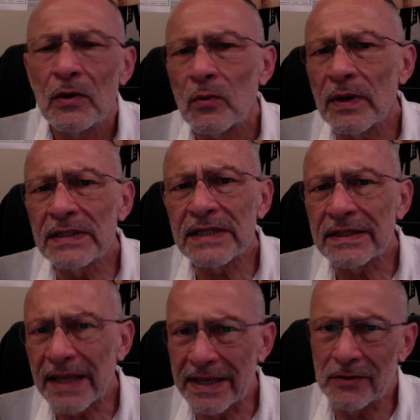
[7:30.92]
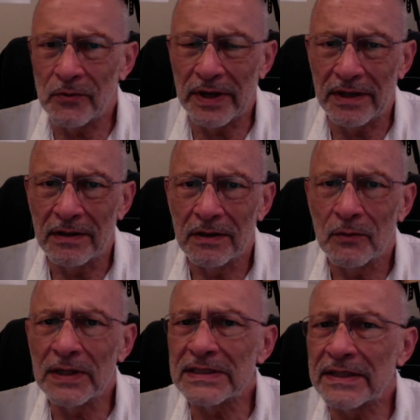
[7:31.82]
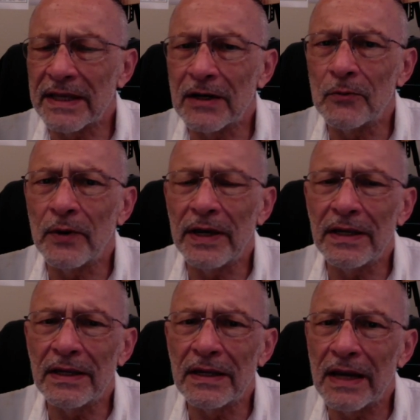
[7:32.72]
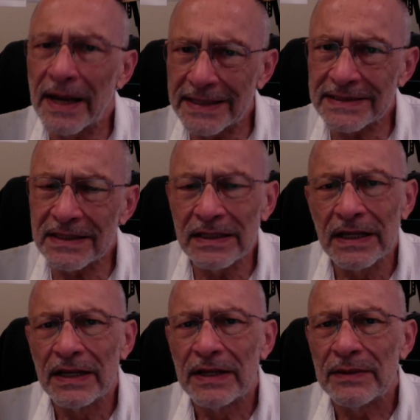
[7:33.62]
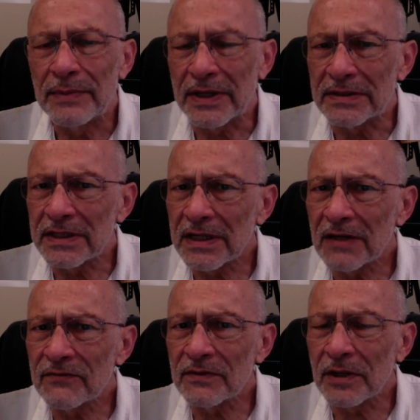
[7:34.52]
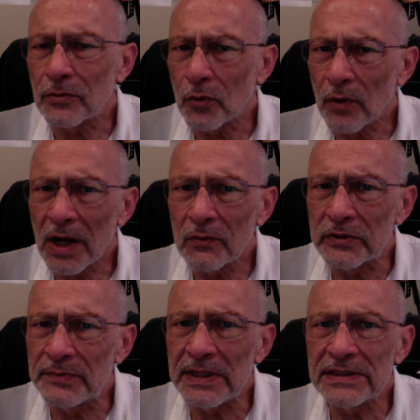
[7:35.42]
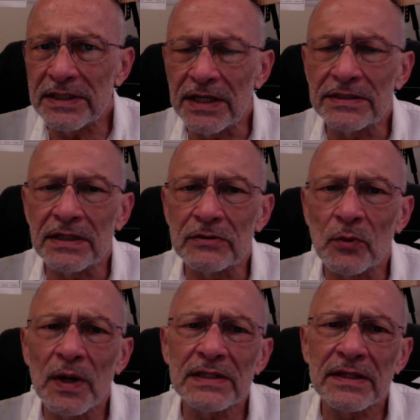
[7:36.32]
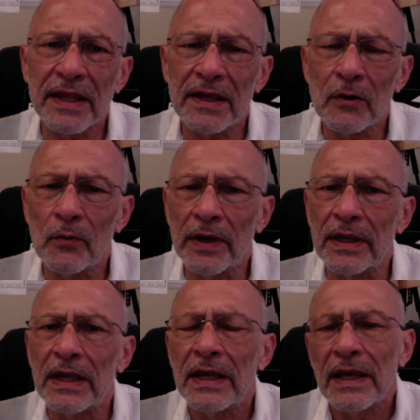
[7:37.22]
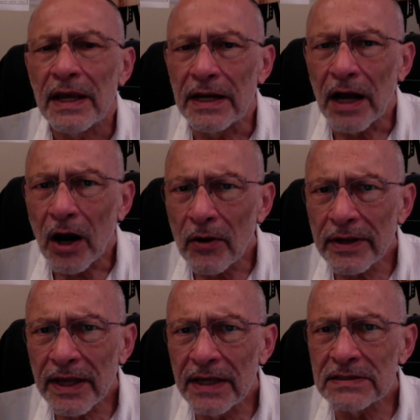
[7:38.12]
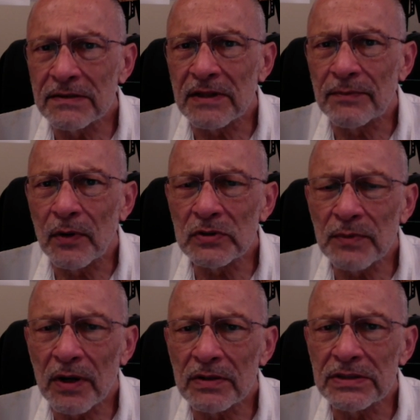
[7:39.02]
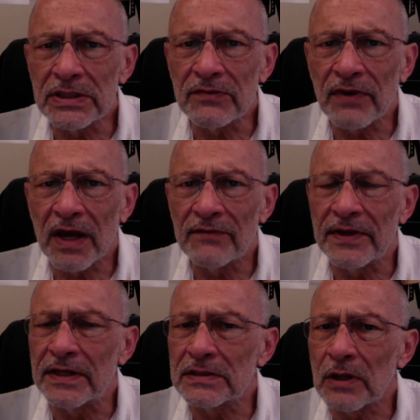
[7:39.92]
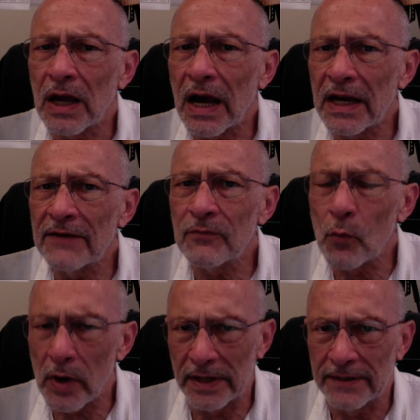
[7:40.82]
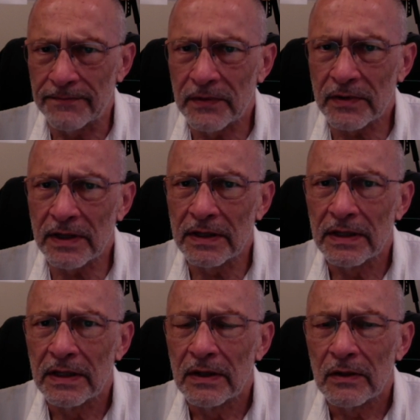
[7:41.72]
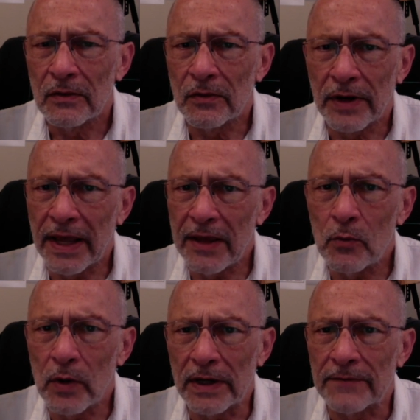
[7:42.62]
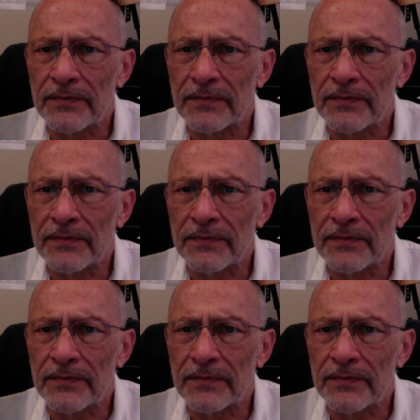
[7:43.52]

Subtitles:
What is the takeaway? What is the takeaway lesson? Because it comes from the Torah, which means teaching. So what is the takeaway? In our case of the postmodern seed of life, it is Aleph 1, okay, or A1.